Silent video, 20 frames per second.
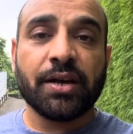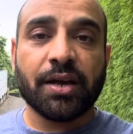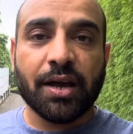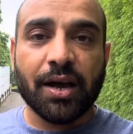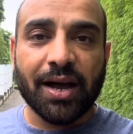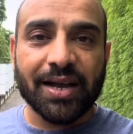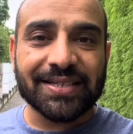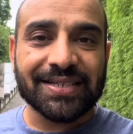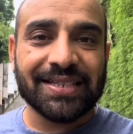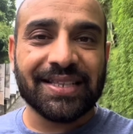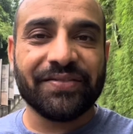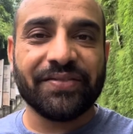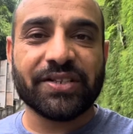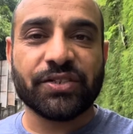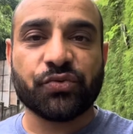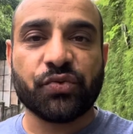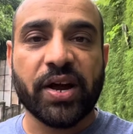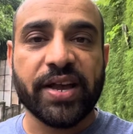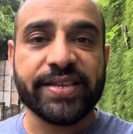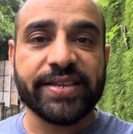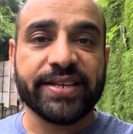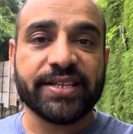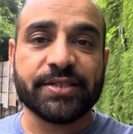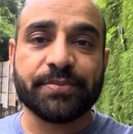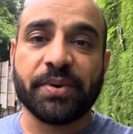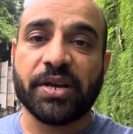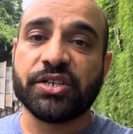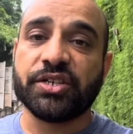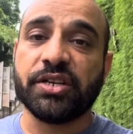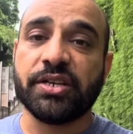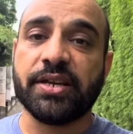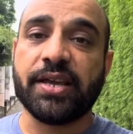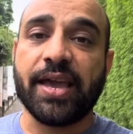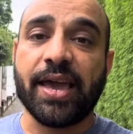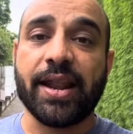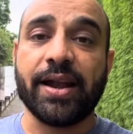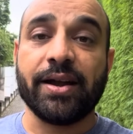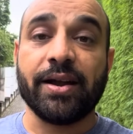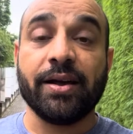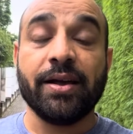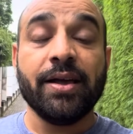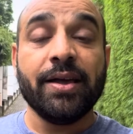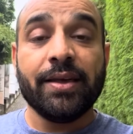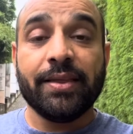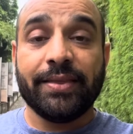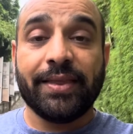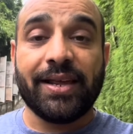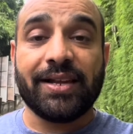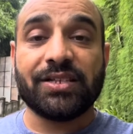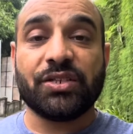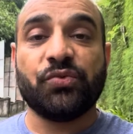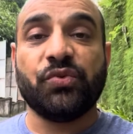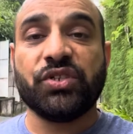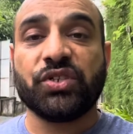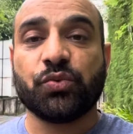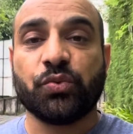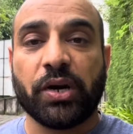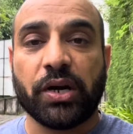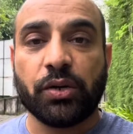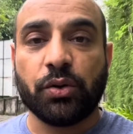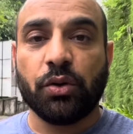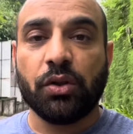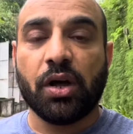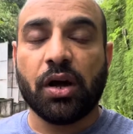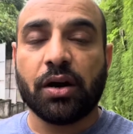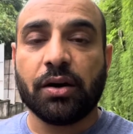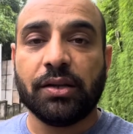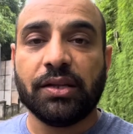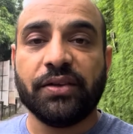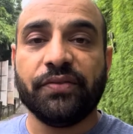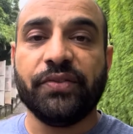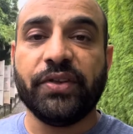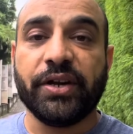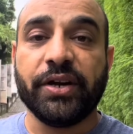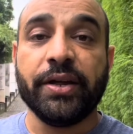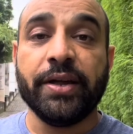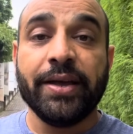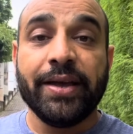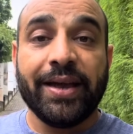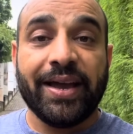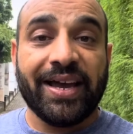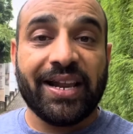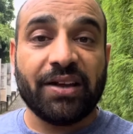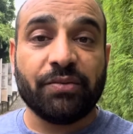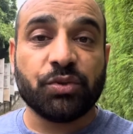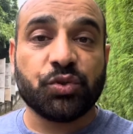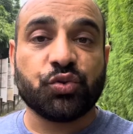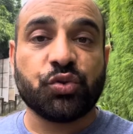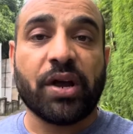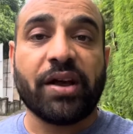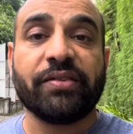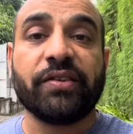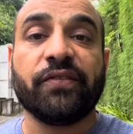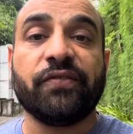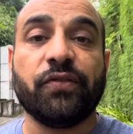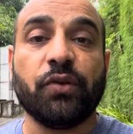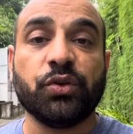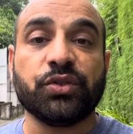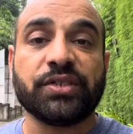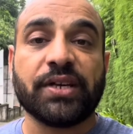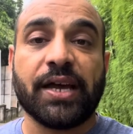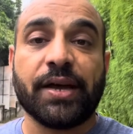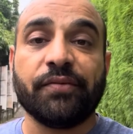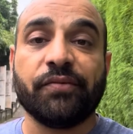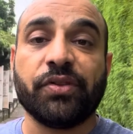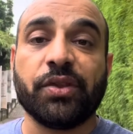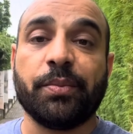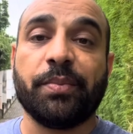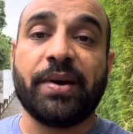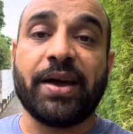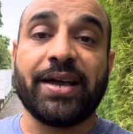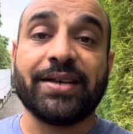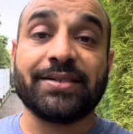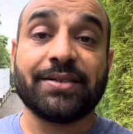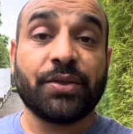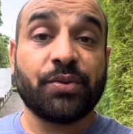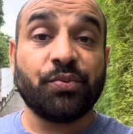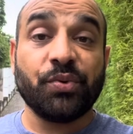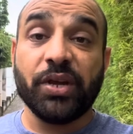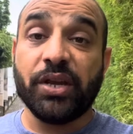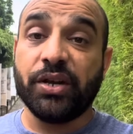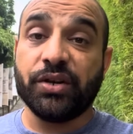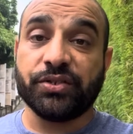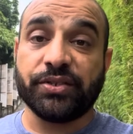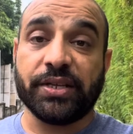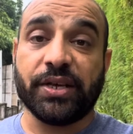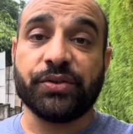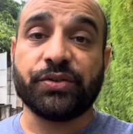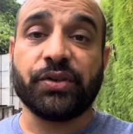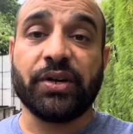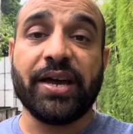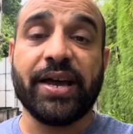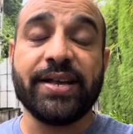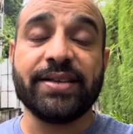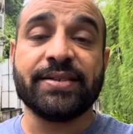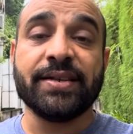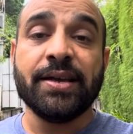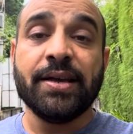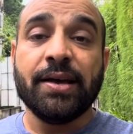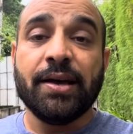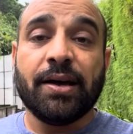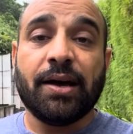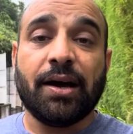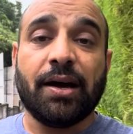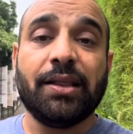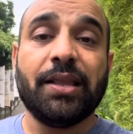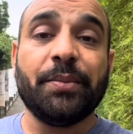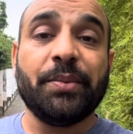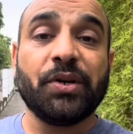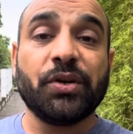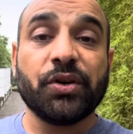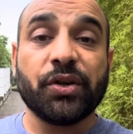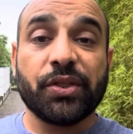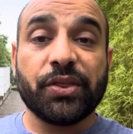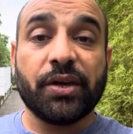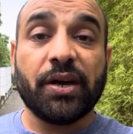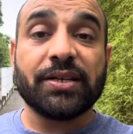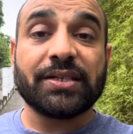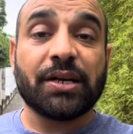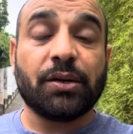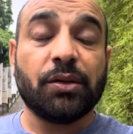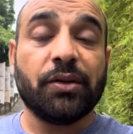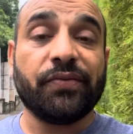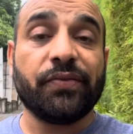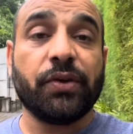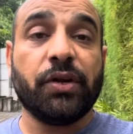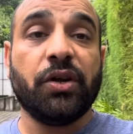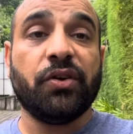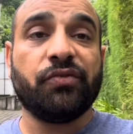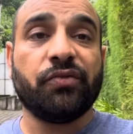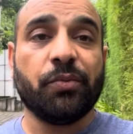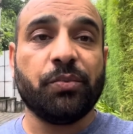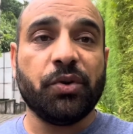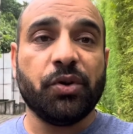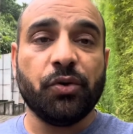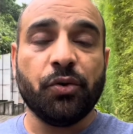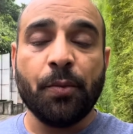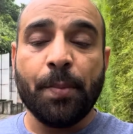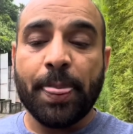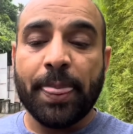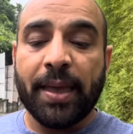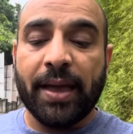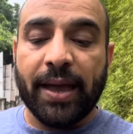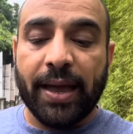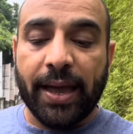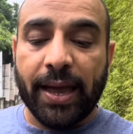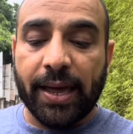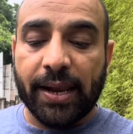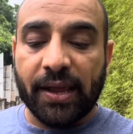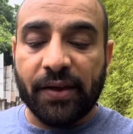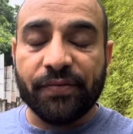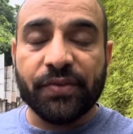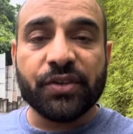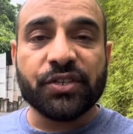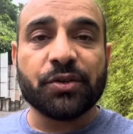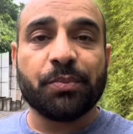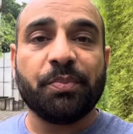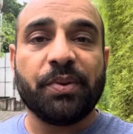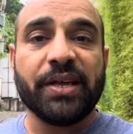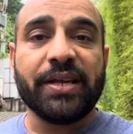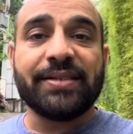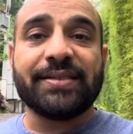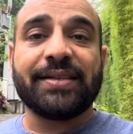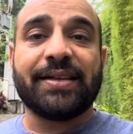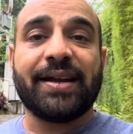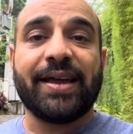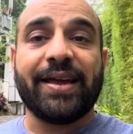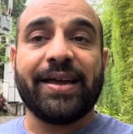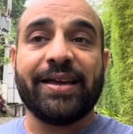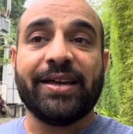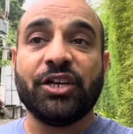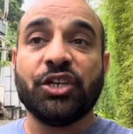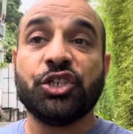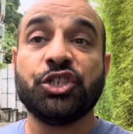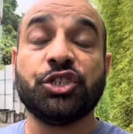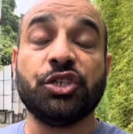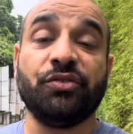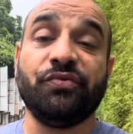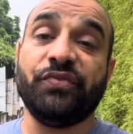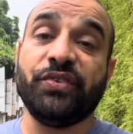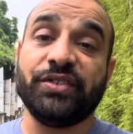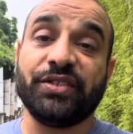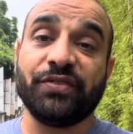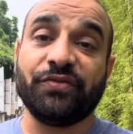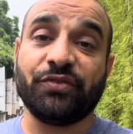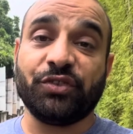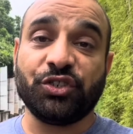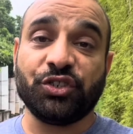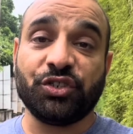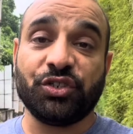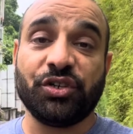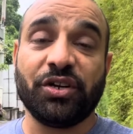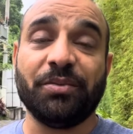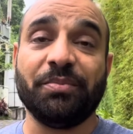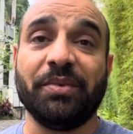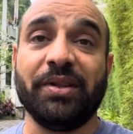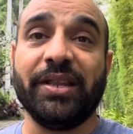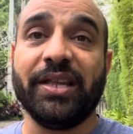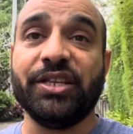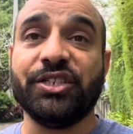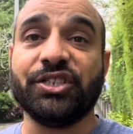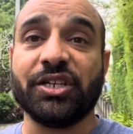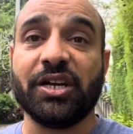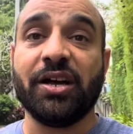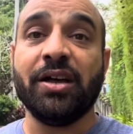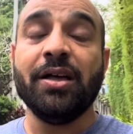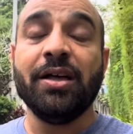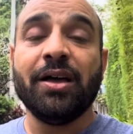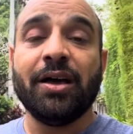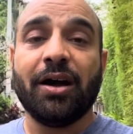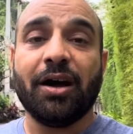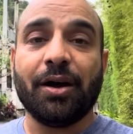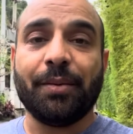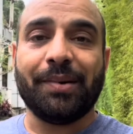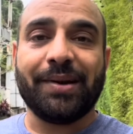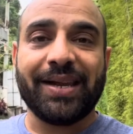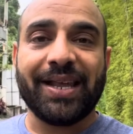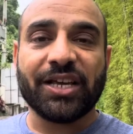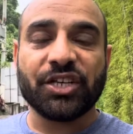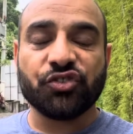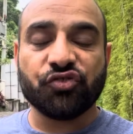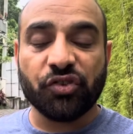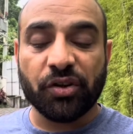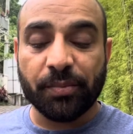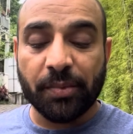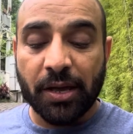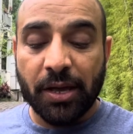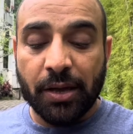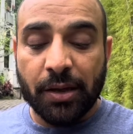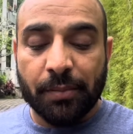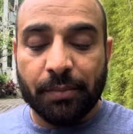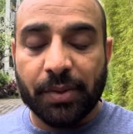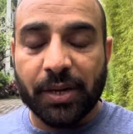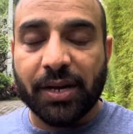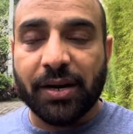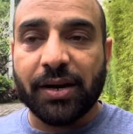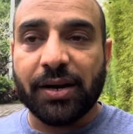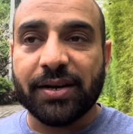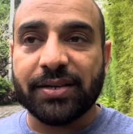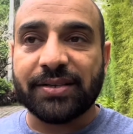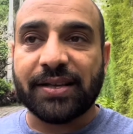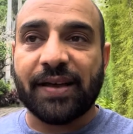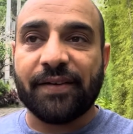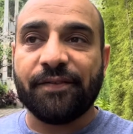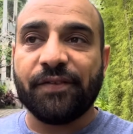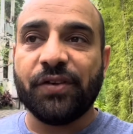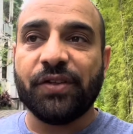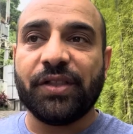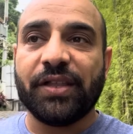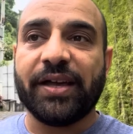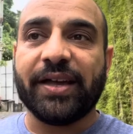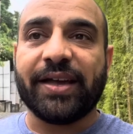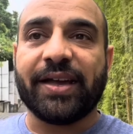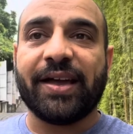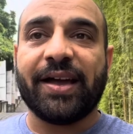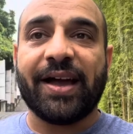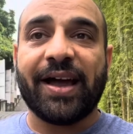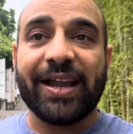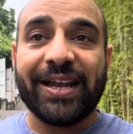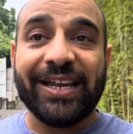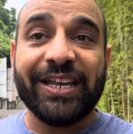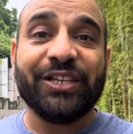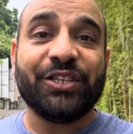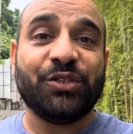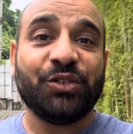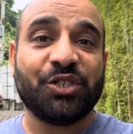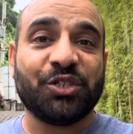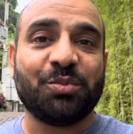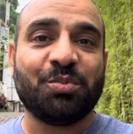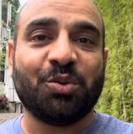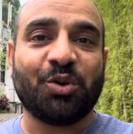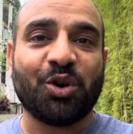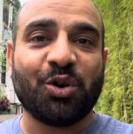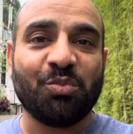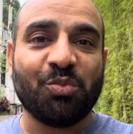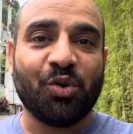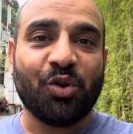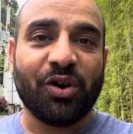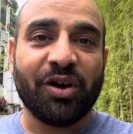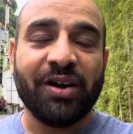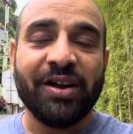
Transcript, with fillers: Cost of living is rising, especially in Canada. That is the reason why I no longer live there. And I've been traveling full time for the past 3 years now. So guys, let me know your thoughts. I'd love to hear from you. And if there's a place that I should visit for sure in Malaysia on my next trip, because I feel like I need to explore it more.